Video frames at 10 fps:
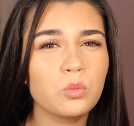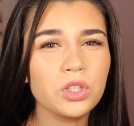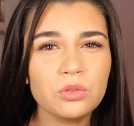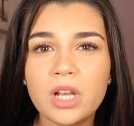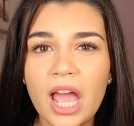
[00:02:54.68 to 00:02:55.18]

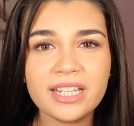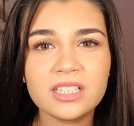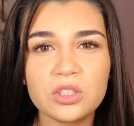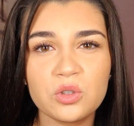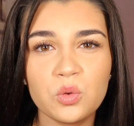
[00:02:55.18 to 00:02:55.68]
what you learn in
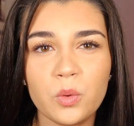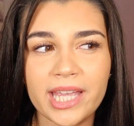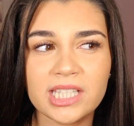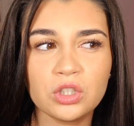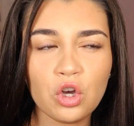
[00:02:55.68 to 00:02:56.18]
school
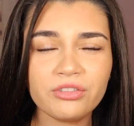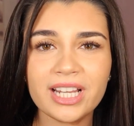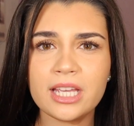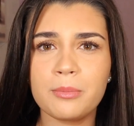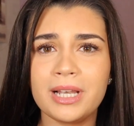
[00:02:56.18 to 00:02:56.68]
is not
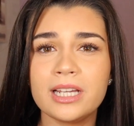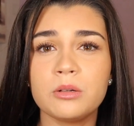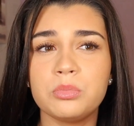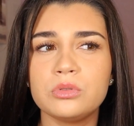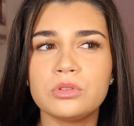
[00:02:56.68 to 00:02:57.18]
really
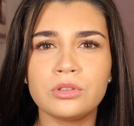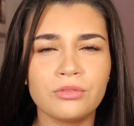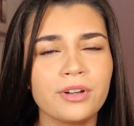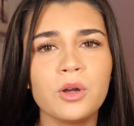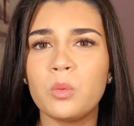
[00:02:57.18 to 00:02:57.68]
applicable to the
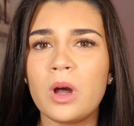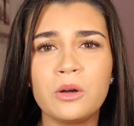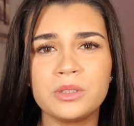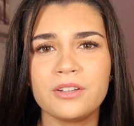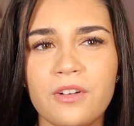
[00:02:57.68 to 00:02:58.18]
real
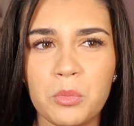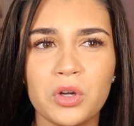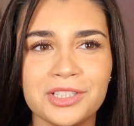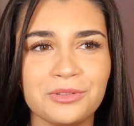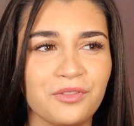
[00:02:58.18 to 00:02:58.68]
world, if I'm
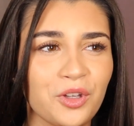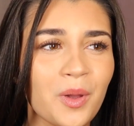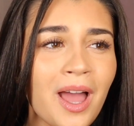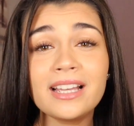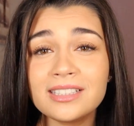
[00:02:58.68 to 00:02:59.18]
honest with you.
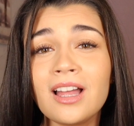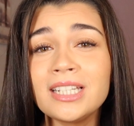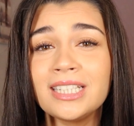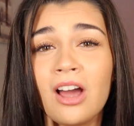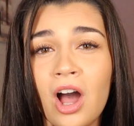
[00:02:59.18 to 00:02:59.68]
I
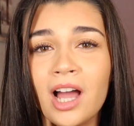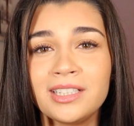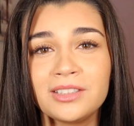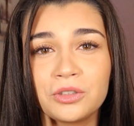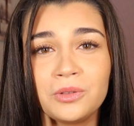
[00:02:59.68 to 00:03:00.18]
studied hard
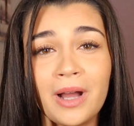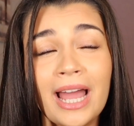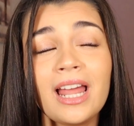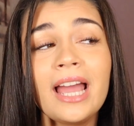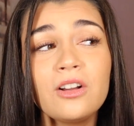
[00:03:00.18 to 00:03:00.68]
in school
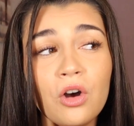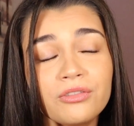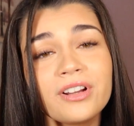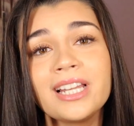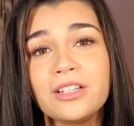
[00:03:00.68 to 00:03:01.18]
and I got
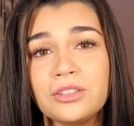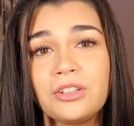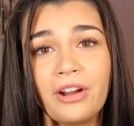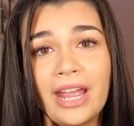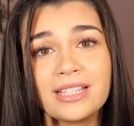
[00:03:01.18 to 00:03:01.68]
really good
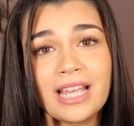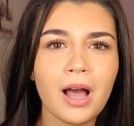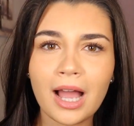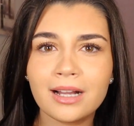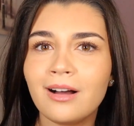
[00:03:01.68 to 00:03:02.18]
grades,
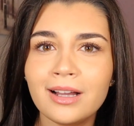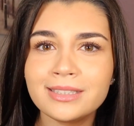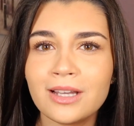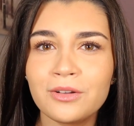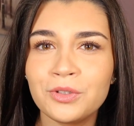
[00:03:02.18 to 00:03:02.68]
but I can't
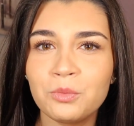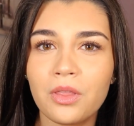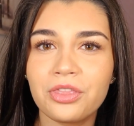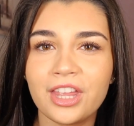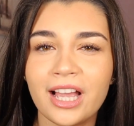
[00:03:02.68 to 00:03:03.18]
tell you
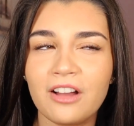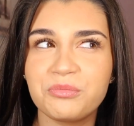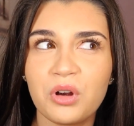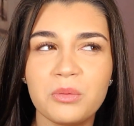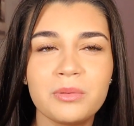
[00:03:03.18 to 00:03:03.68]
one thing
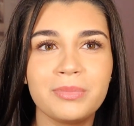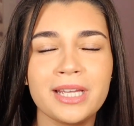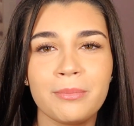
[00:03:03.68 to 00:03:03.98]
I've probably